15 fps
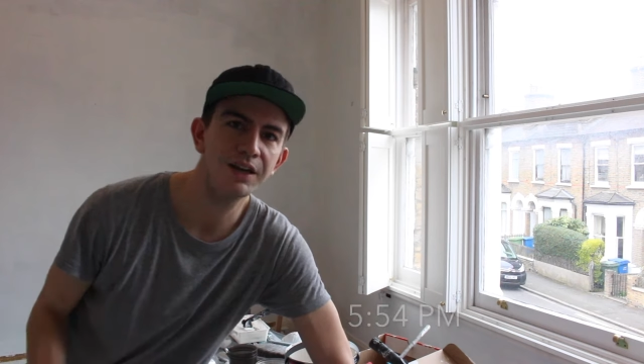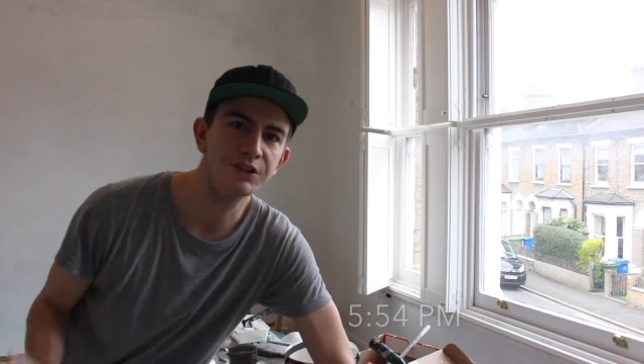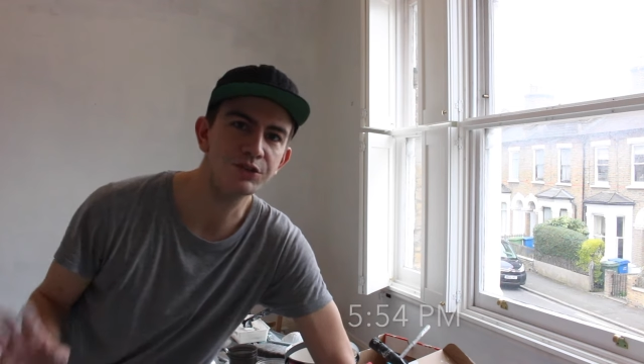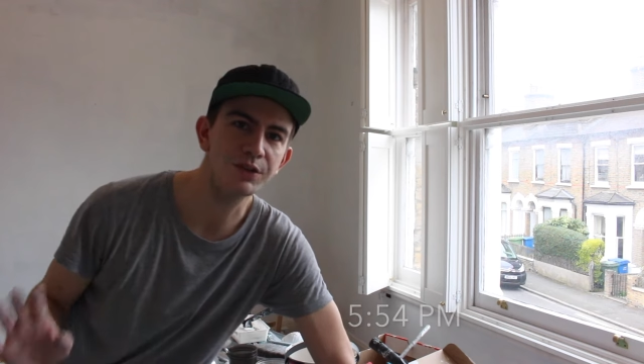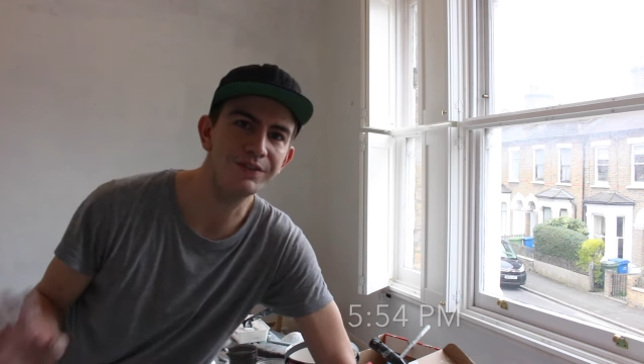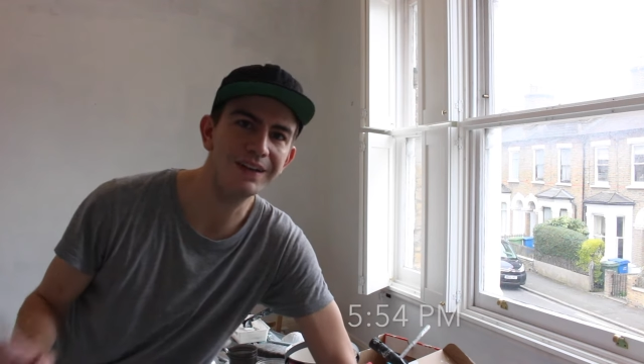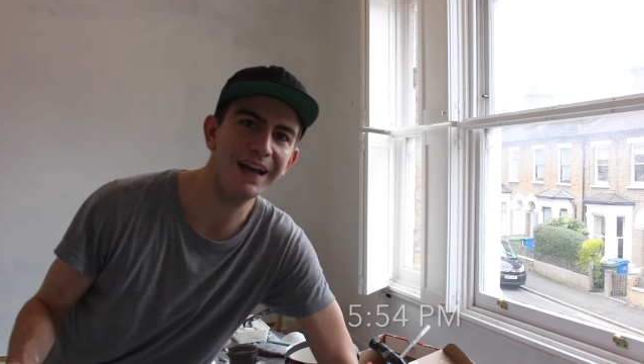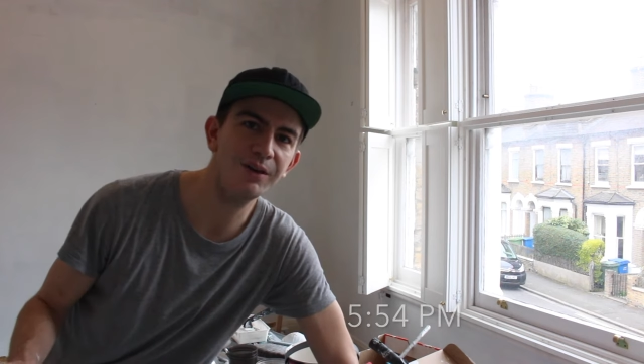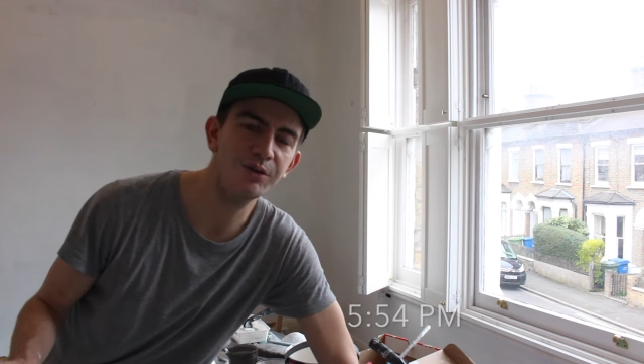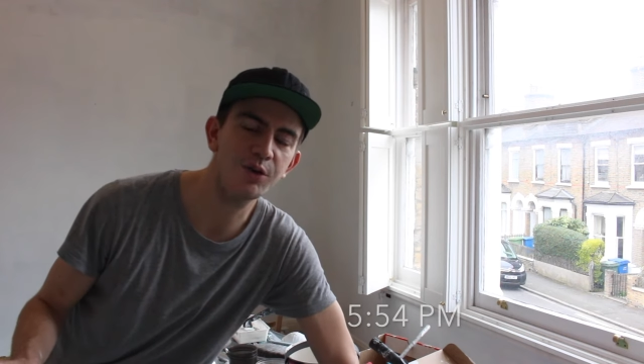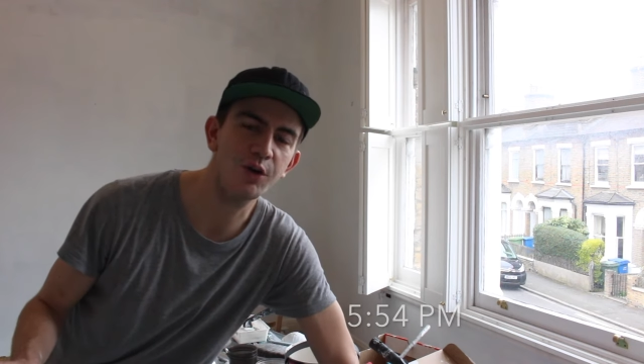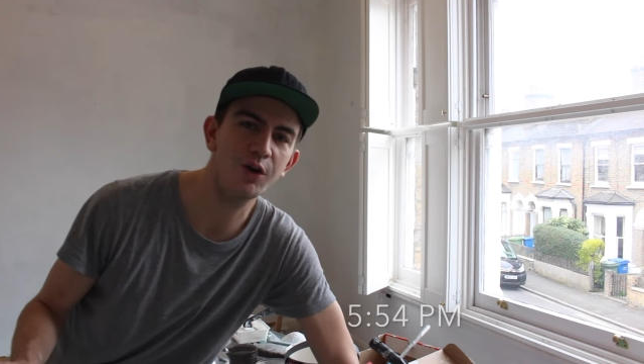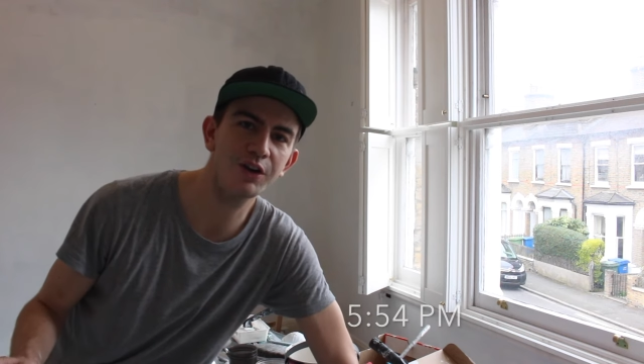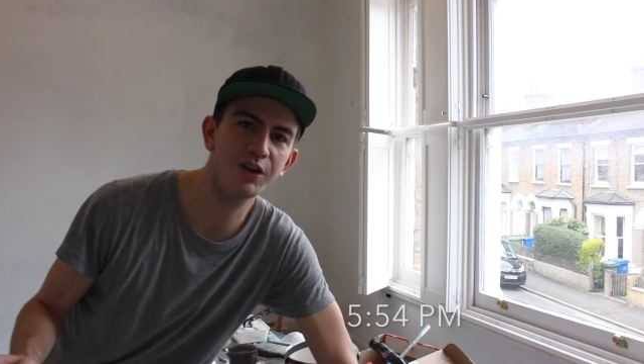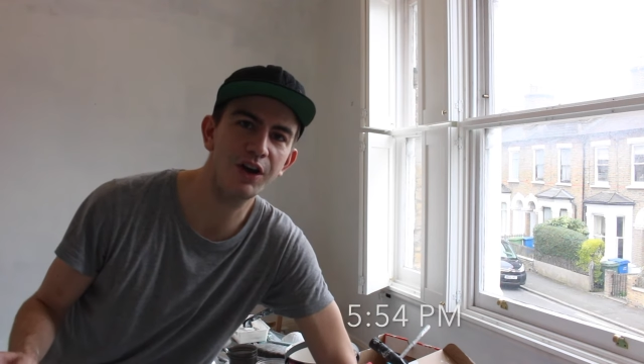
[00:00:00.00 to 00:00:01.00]
So I've now
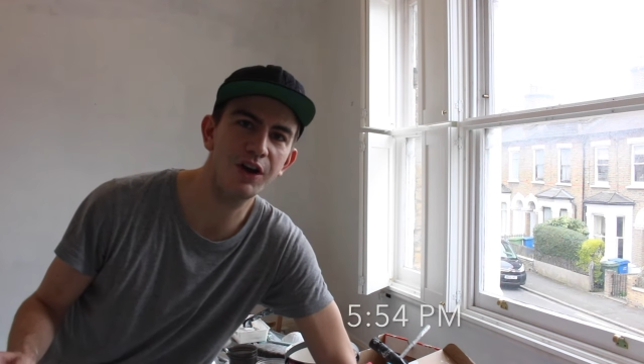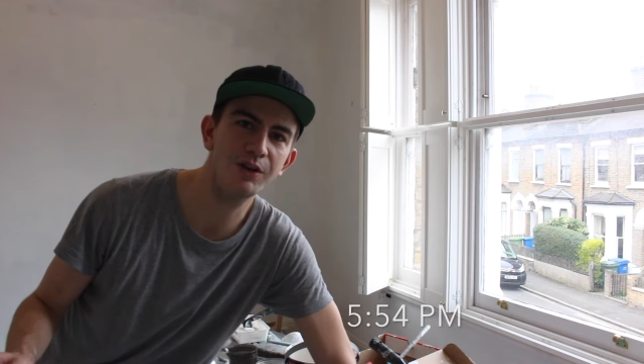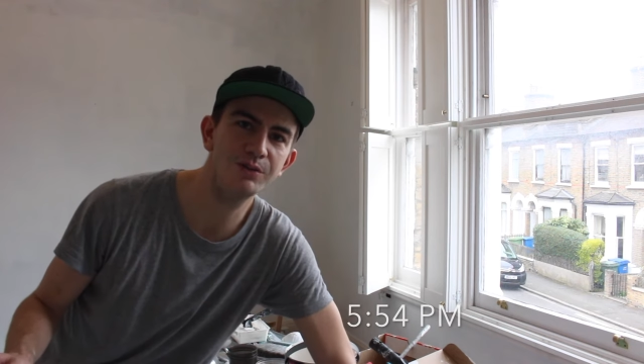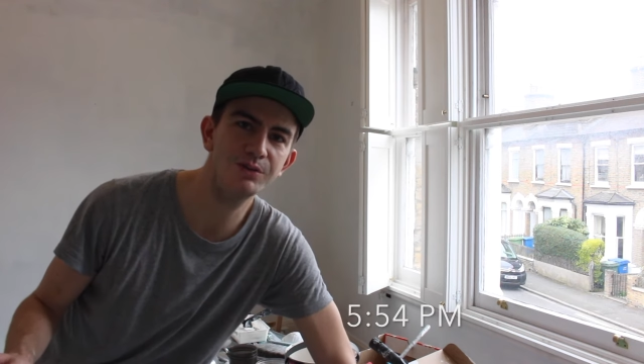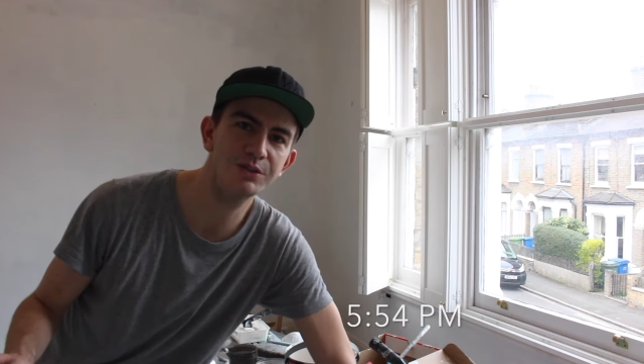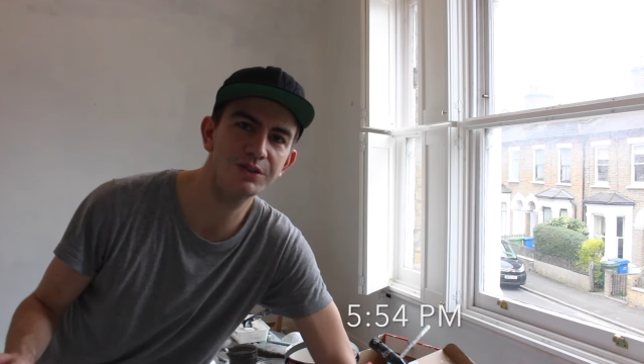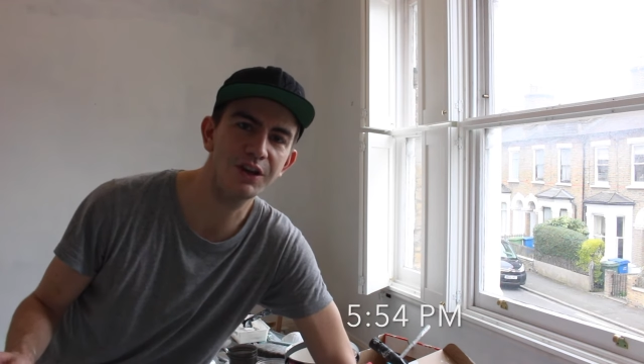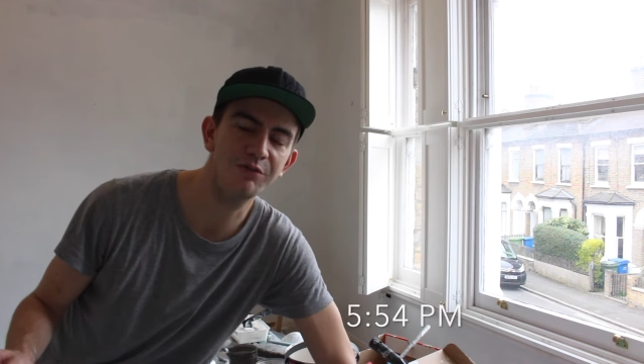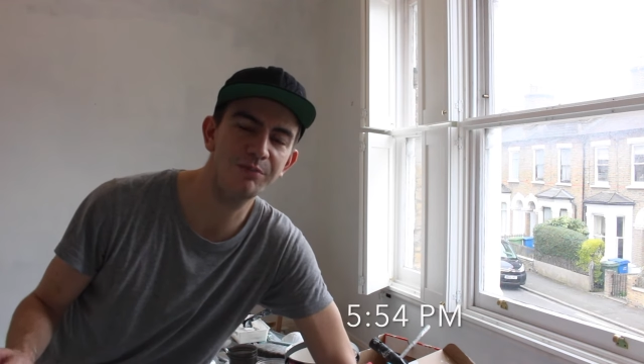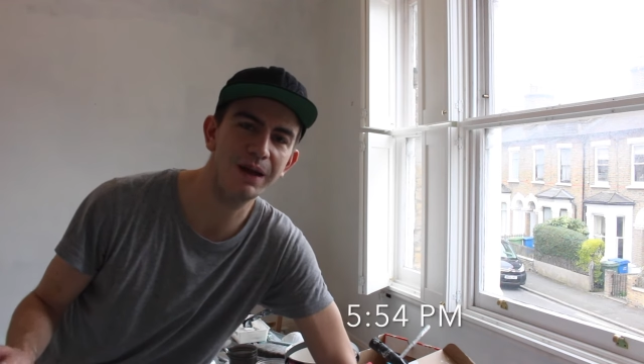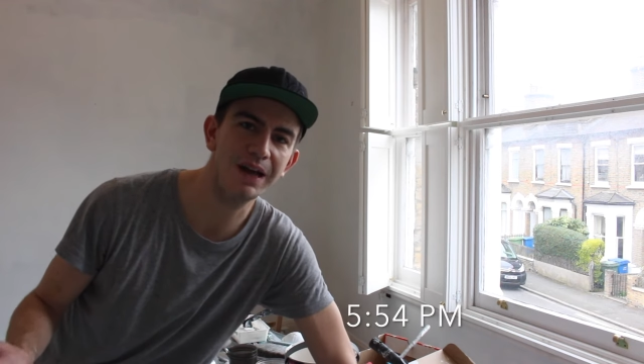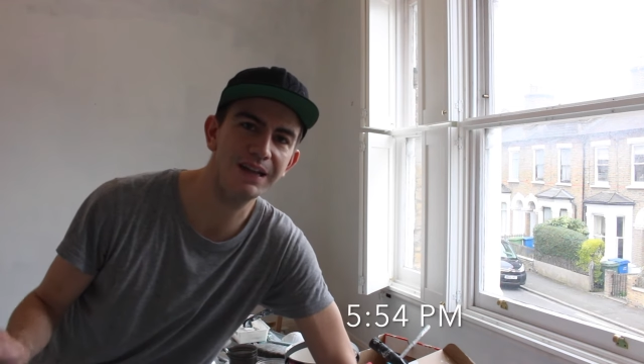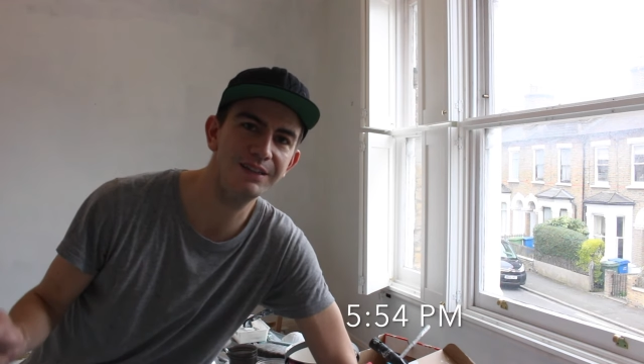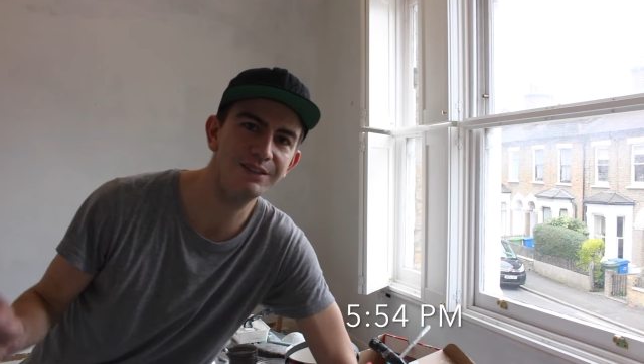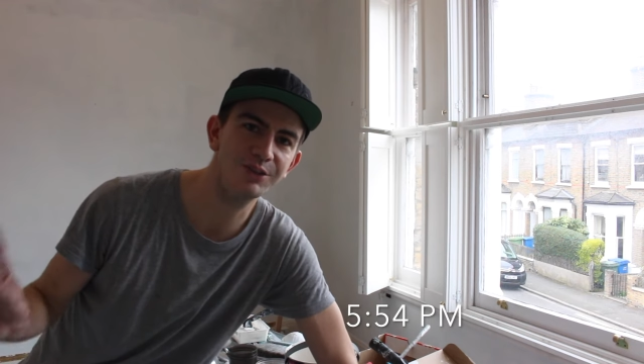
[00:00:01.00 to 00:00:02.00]
got a coat of
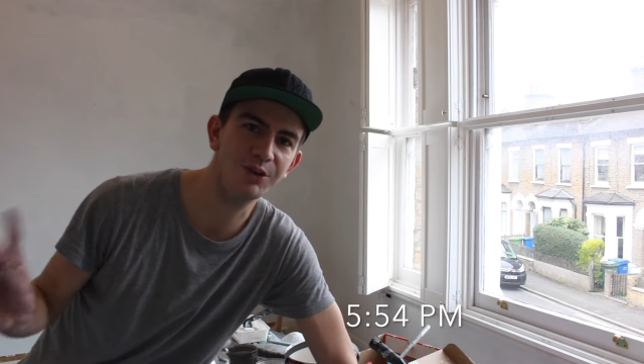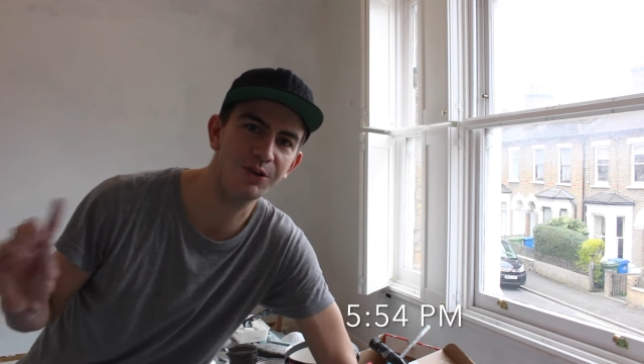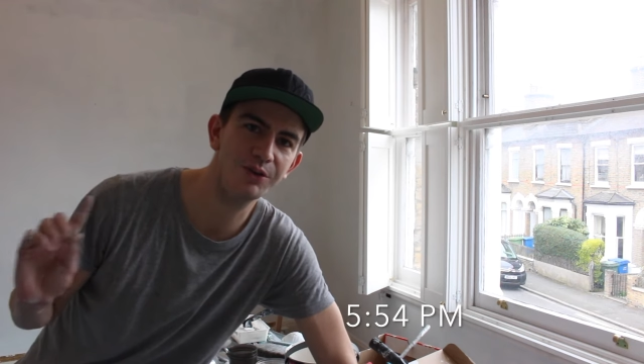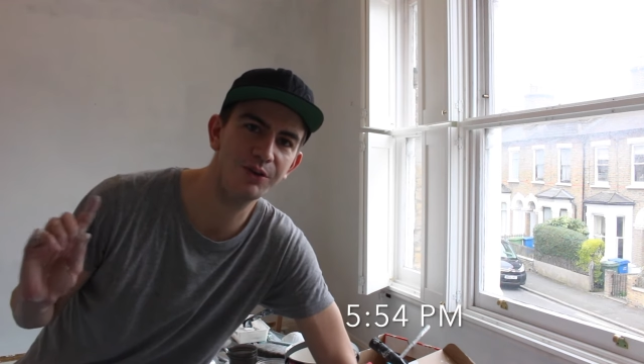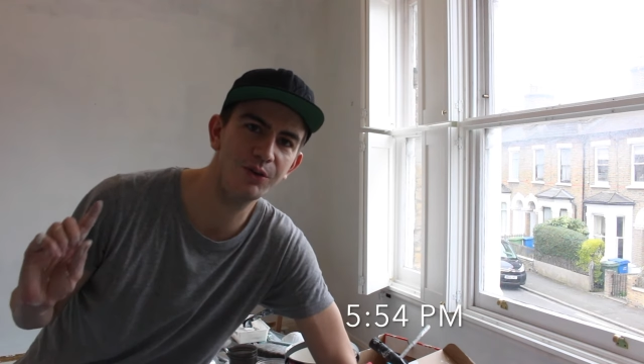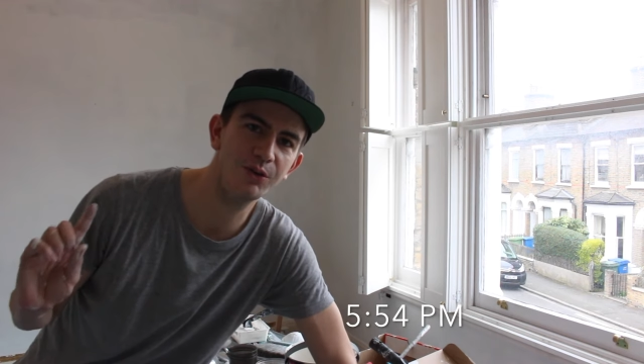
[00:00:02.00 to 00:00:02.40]
paint on